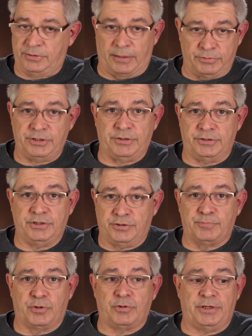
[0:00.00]
I'm serious. It's
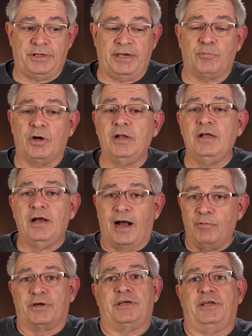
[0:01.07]
a broken camera. I
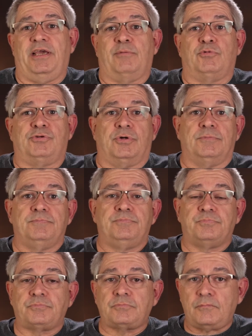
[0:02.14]
work in a camera store,
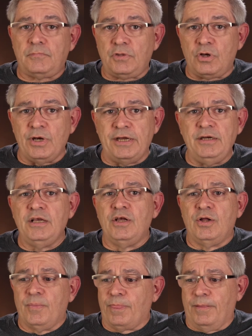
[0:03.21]
right?
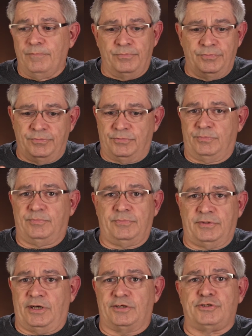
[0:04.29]

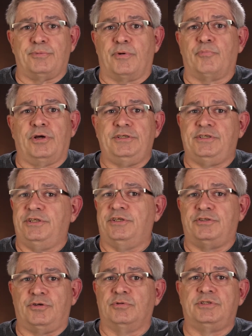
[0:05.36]
Customer brings in
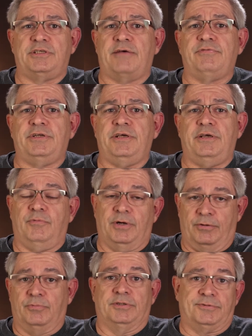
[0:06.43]
this old 70,
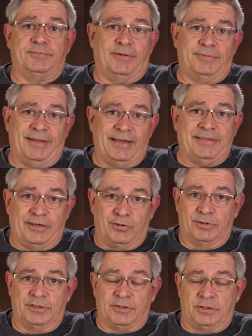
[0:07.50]
well, it was not that
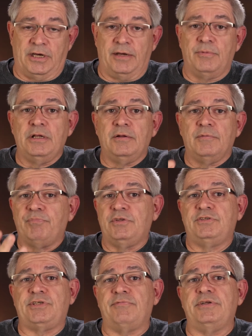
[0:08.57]
old at the time,
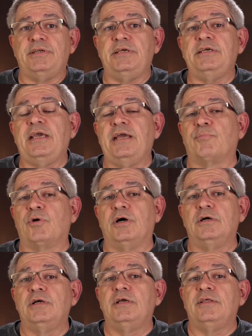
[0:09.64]
7D
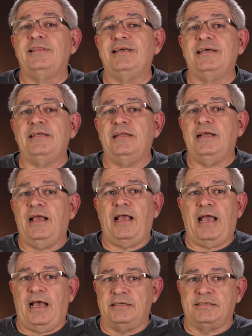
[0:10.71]
camera that
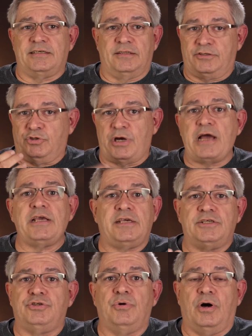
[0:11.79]
has an electronic
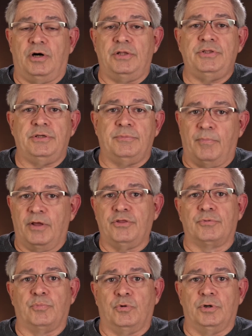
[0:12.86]
issue on the
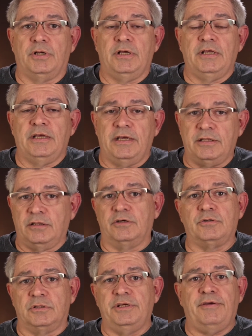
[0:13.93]
motherboard. It
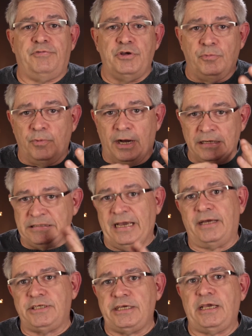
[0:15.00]
literally, if you
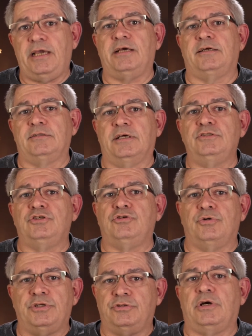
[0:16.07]
attach a Canon lens
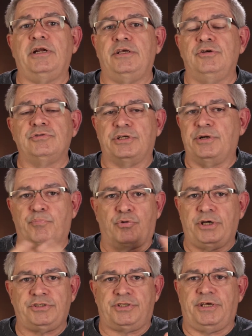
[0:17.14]
to it and try to use it, it
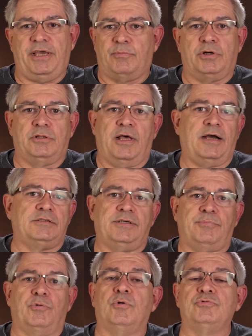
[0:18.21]
bricks the camera. It locks
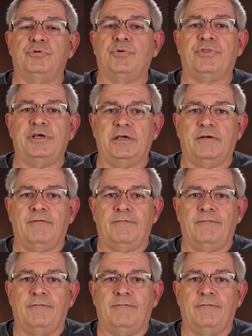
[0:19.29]
up. It won't do a thing.